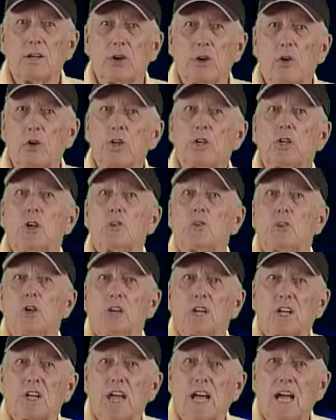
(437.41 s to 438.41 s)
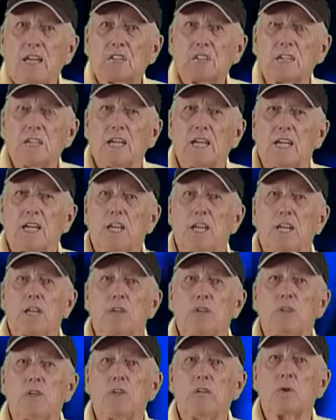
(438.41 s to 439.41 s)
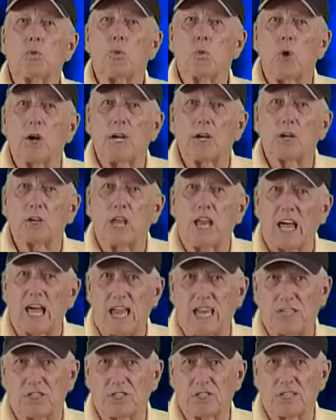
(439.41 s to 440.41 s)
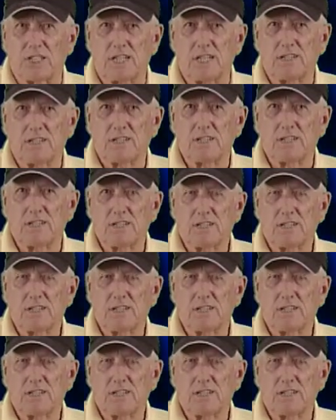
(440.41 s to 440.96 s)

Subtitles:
Or you go to your closet, you get wear lines in it.